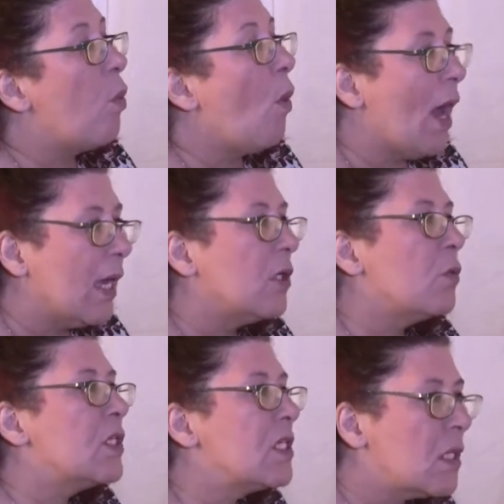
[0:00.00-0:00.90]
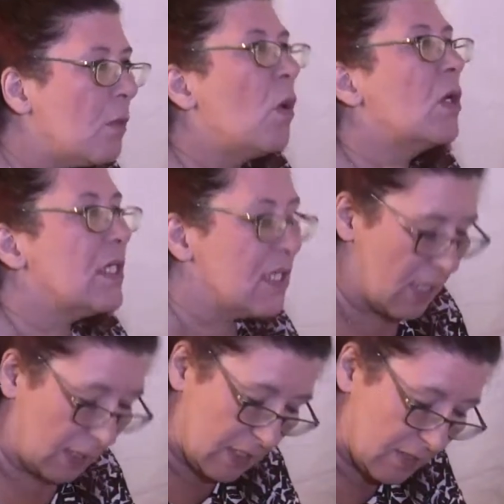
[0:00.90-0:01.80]
why you were somewhat
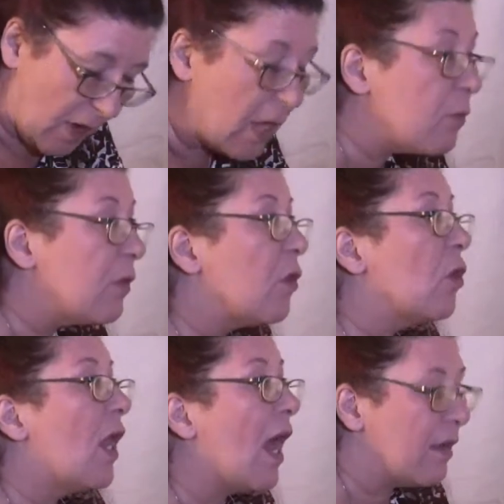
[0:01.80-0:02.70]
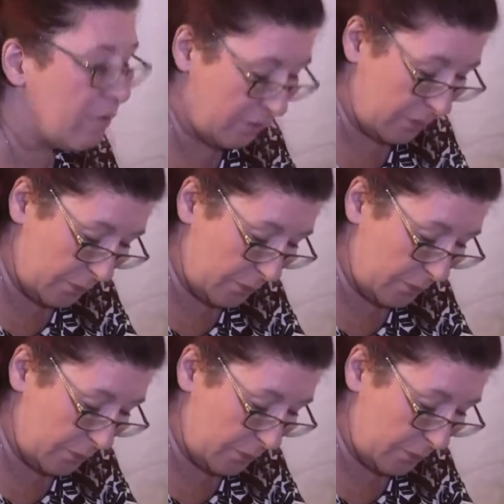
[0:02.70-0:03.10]
dissatisfied with your life?